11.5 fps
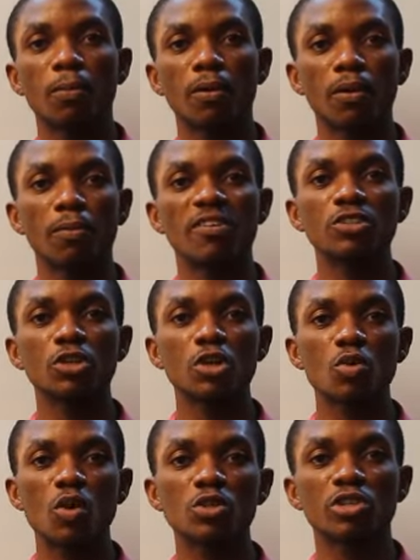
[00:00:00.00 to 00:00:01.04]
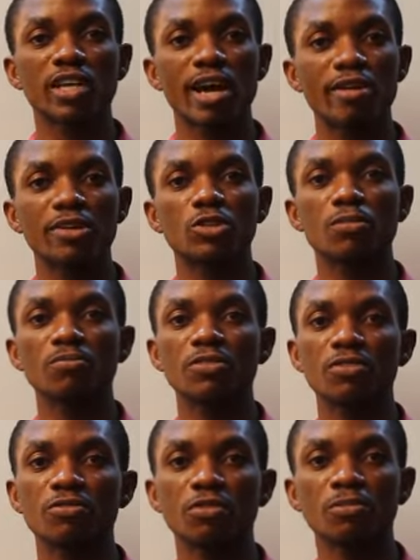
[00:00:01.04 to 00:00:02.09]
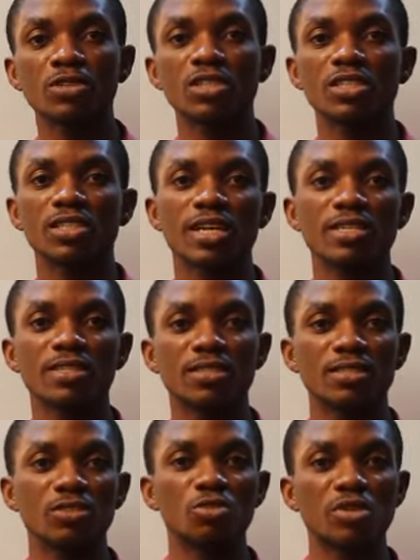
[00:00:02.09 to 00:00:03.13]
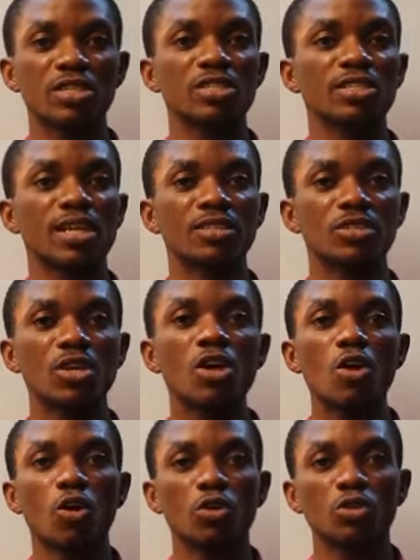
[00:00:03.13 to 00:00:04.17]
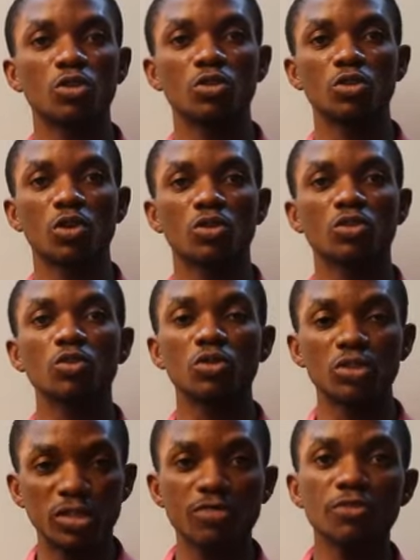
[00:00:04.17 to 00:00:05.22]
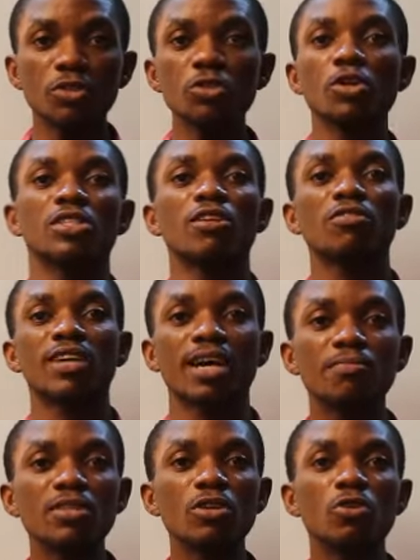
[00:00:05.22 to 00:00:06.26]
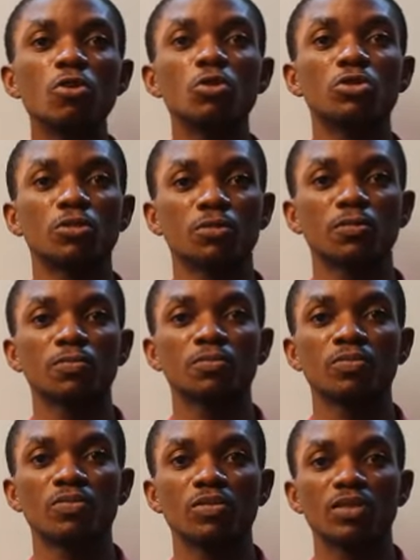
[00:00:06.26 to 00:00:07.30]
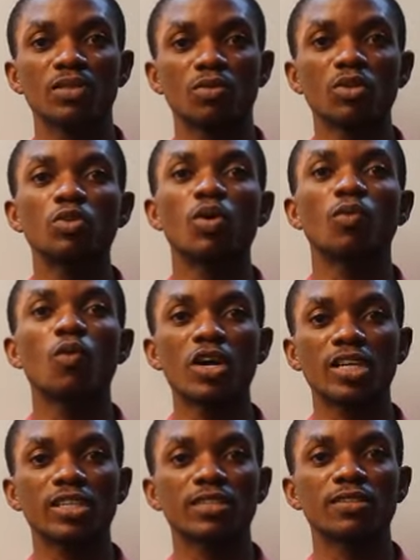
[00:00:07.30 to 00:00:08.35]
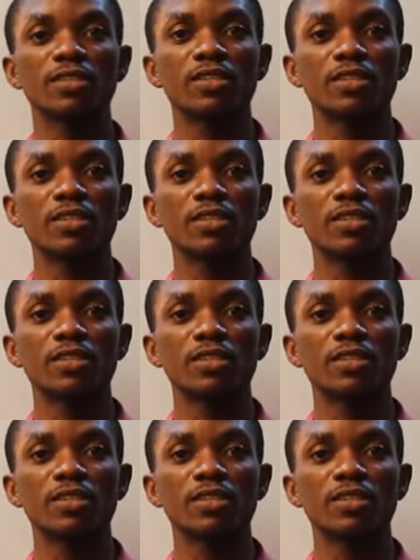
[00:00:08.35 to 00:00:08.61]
Peradventure, you want to carry something from a distance to a distance, or you yourself can be the load when you are walking.